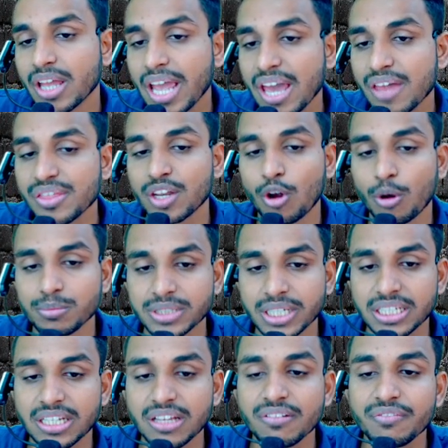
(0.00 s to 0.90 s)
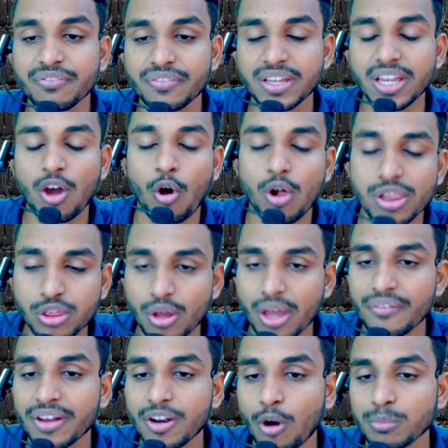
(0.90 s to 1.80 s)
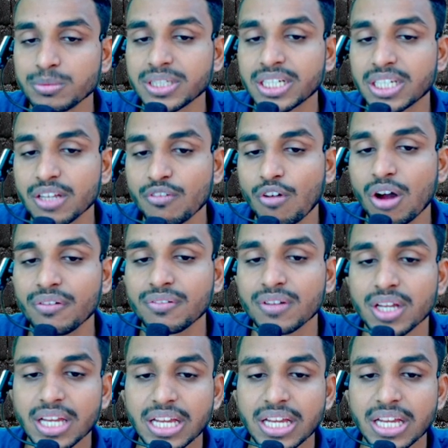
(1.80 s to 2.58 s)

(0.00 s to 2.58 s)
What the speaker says: as an objective. We also have an objective of